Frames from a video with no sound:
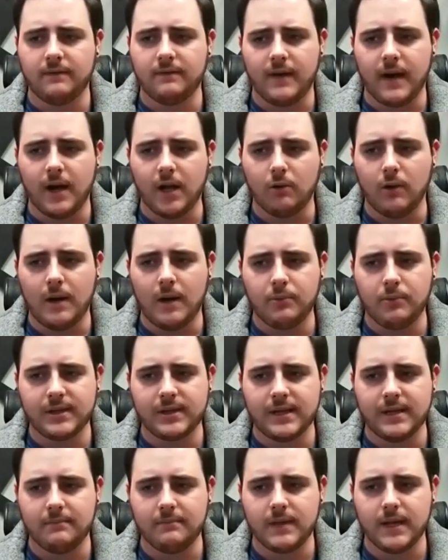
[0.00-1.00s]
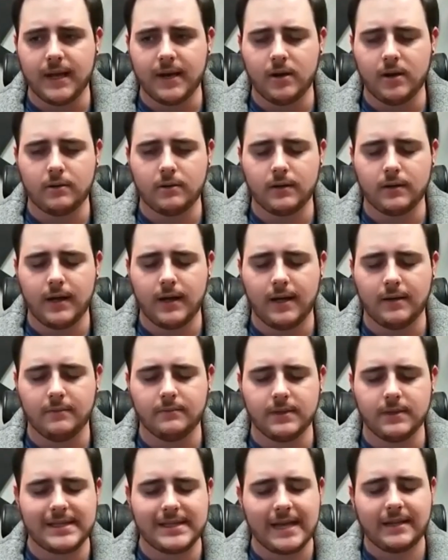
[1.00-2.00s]
Follow up with him there,
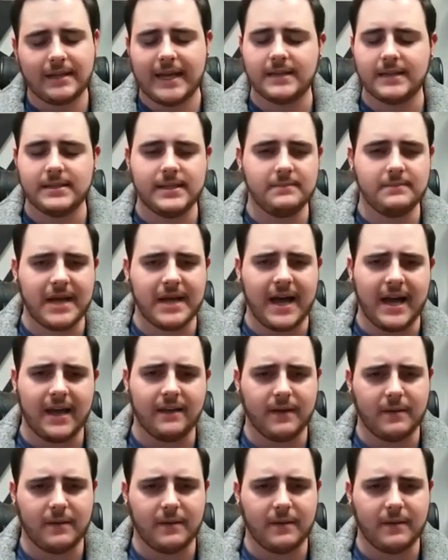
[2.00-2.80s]
and take that deep dive.